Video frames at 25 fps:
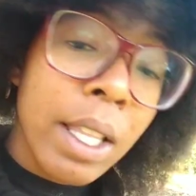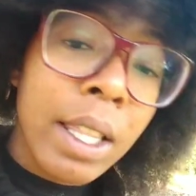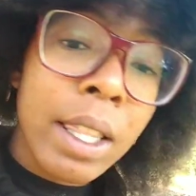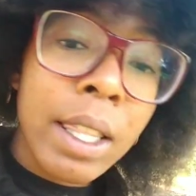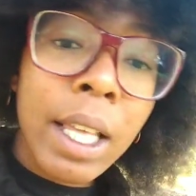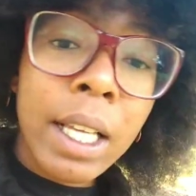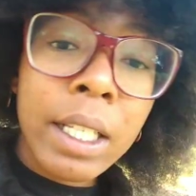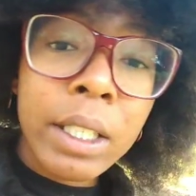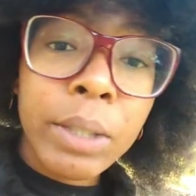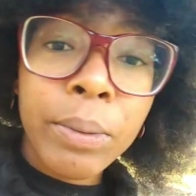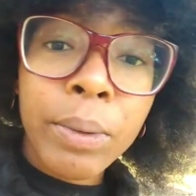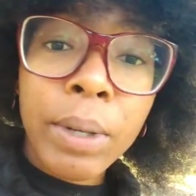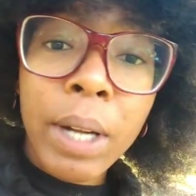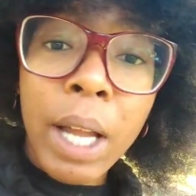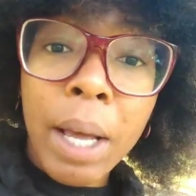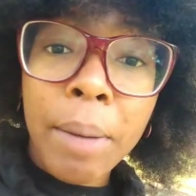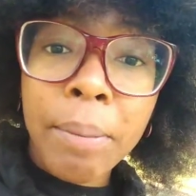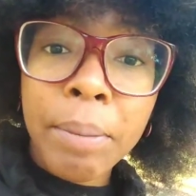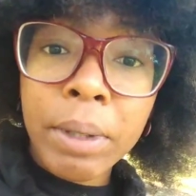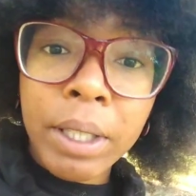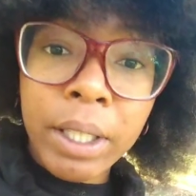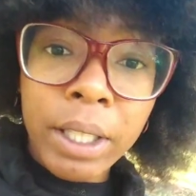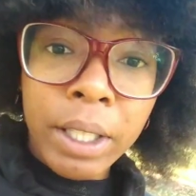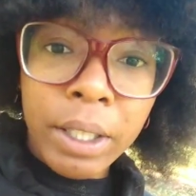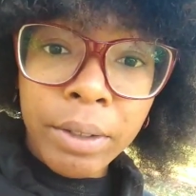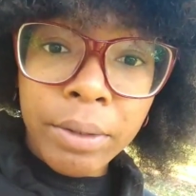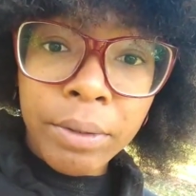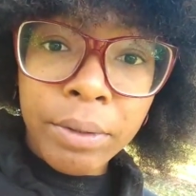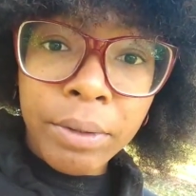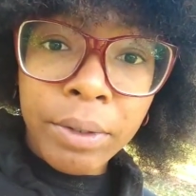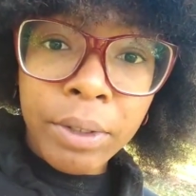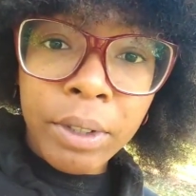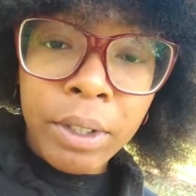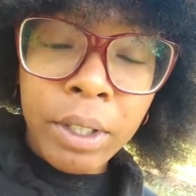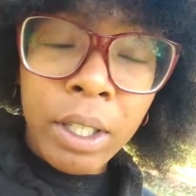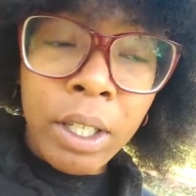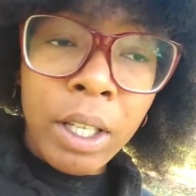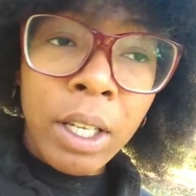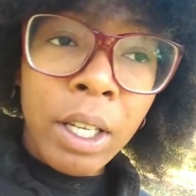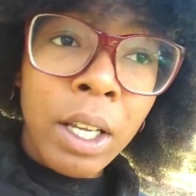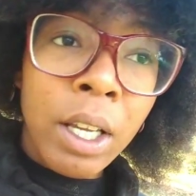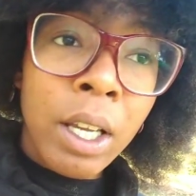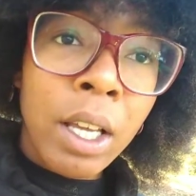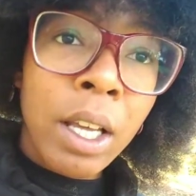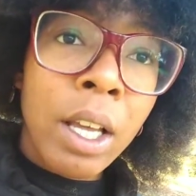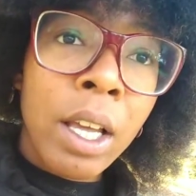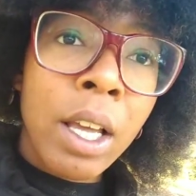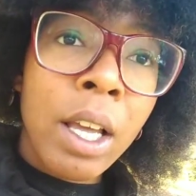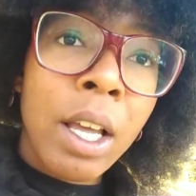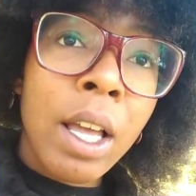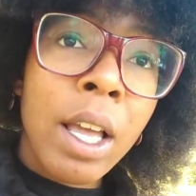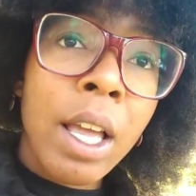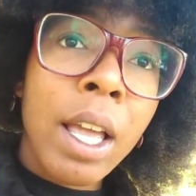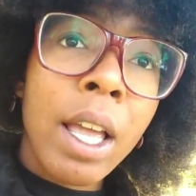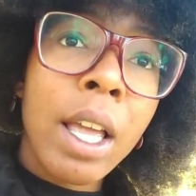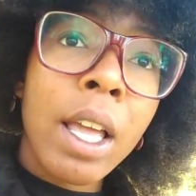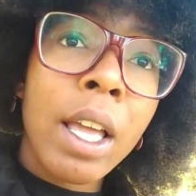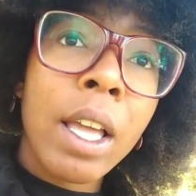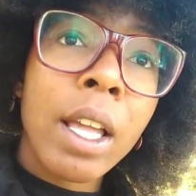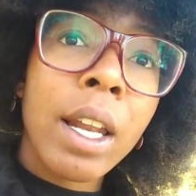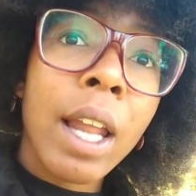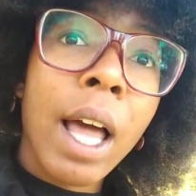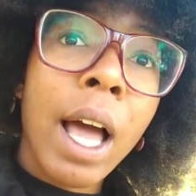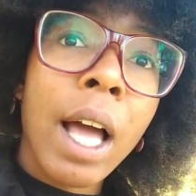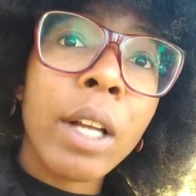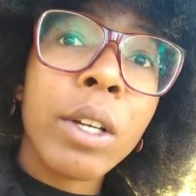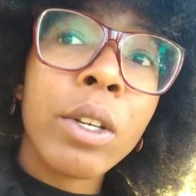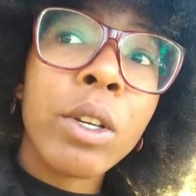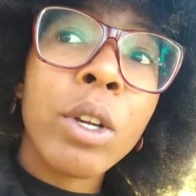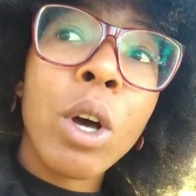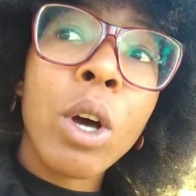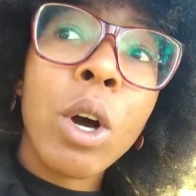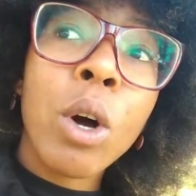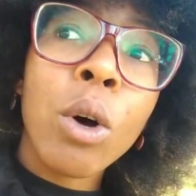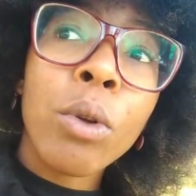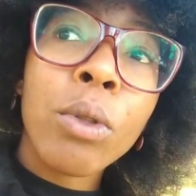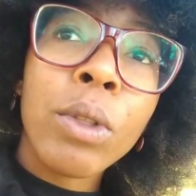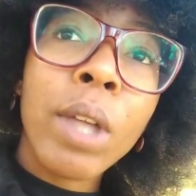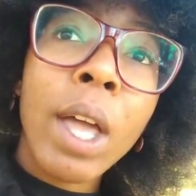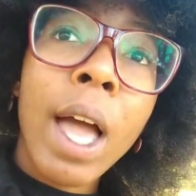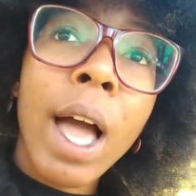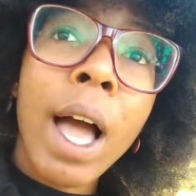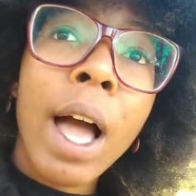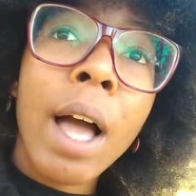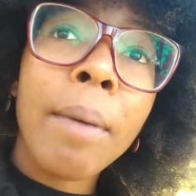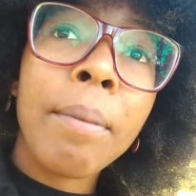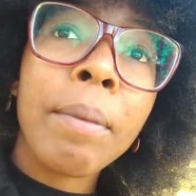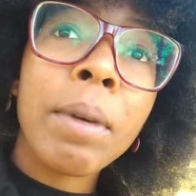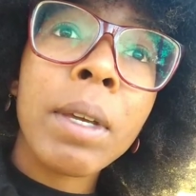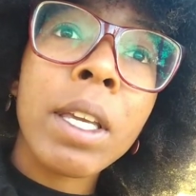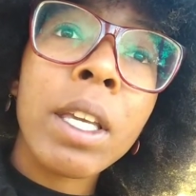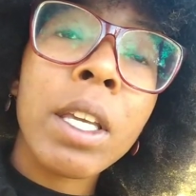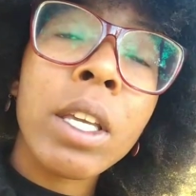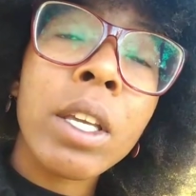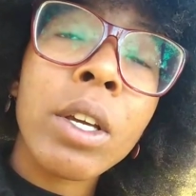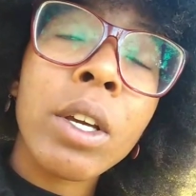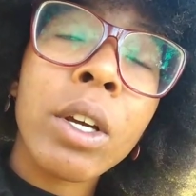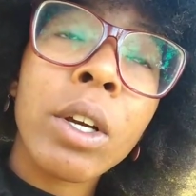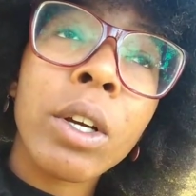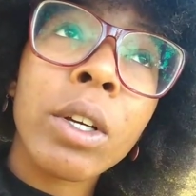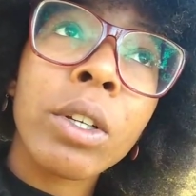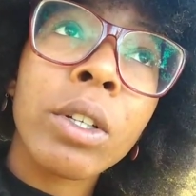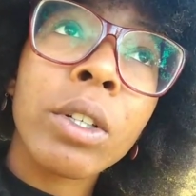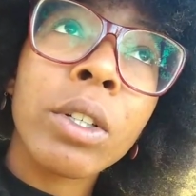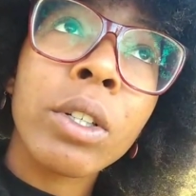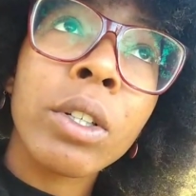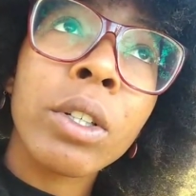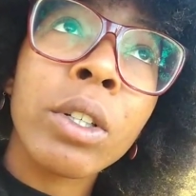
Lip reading: That's what I believe. And I know that I'm here